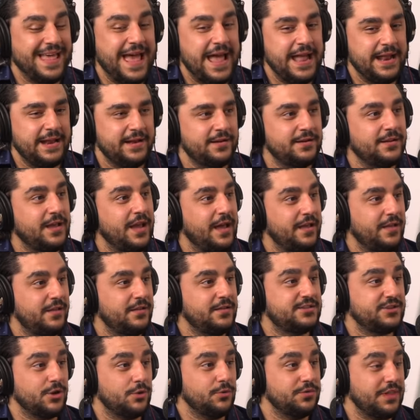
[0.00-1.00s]
then,
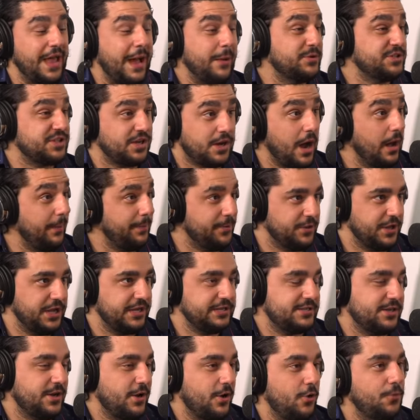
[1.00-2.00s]
so that was a couple
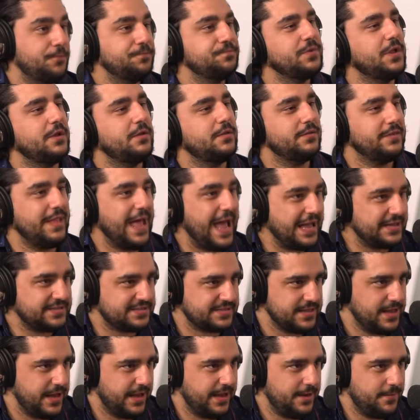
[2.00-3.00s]
nights ago.
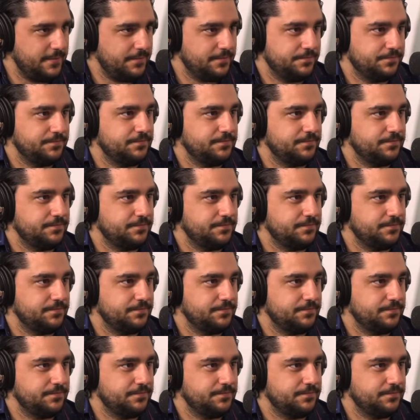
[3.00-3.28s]
Last night,